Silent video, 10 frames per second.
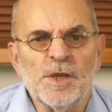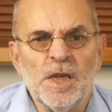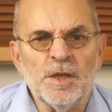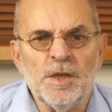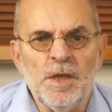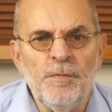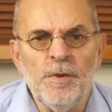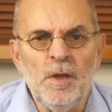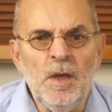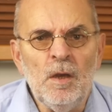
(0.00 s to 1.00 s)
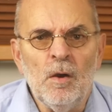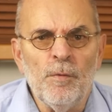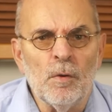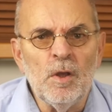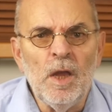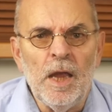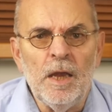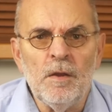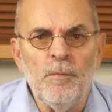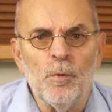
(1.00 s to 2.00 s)
sensitivity of only
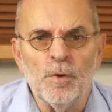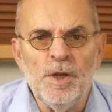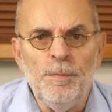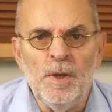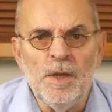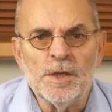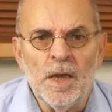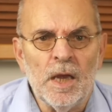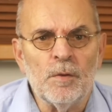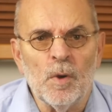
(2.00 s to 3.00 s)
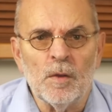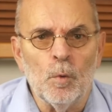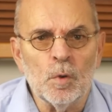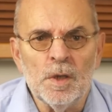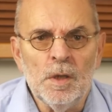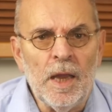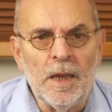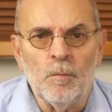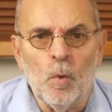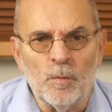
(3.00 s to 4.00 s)
84 dBs at 1 watt
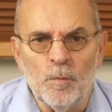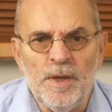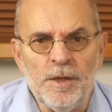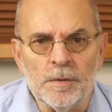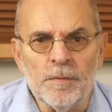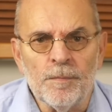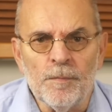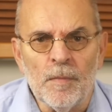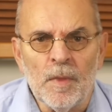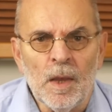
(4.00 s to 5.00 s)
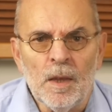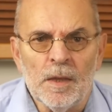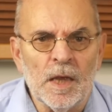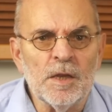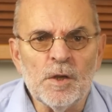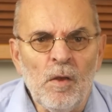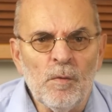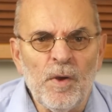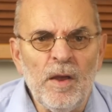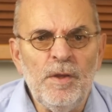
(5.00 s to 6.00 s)
and 1 meter. That is
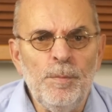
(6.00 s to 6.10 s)
5